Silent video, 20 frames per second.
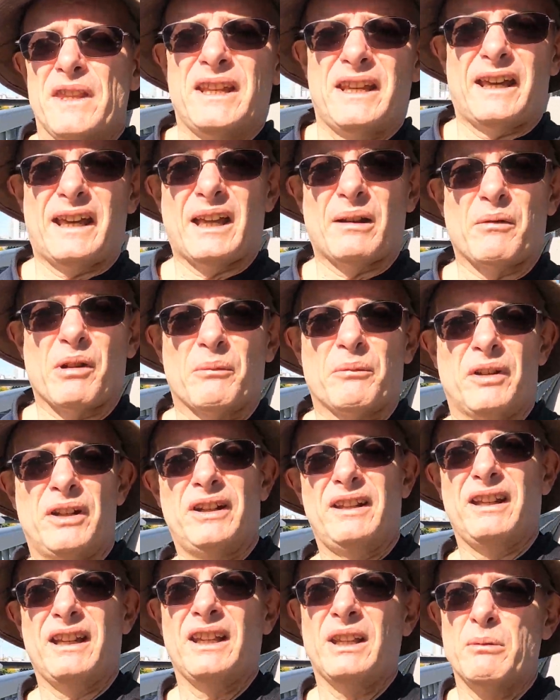I'm
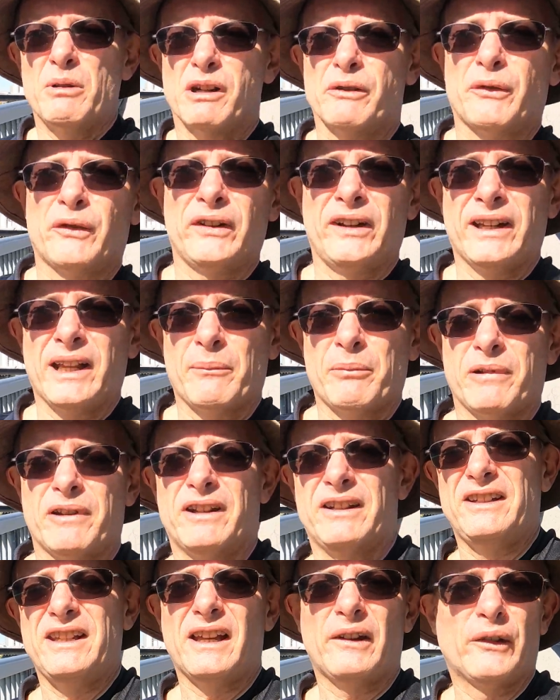in the middle of setting up a
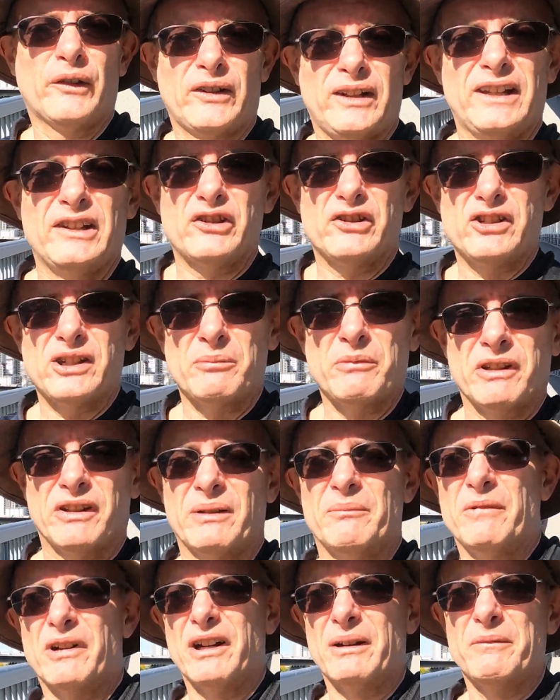downstairs gym at the
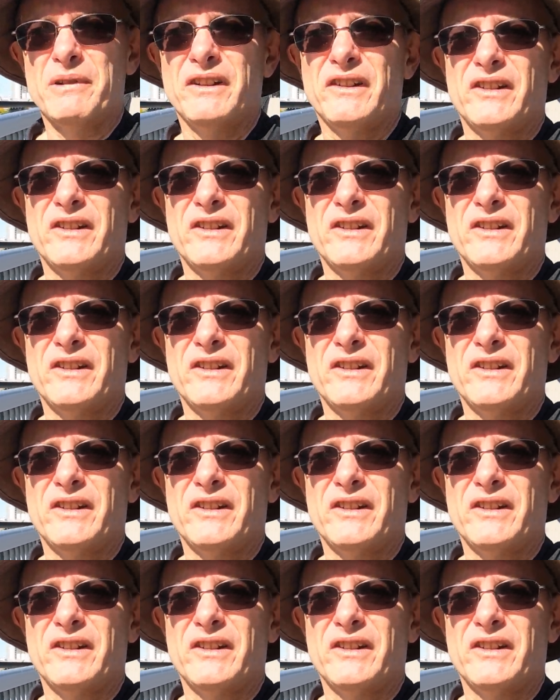moment.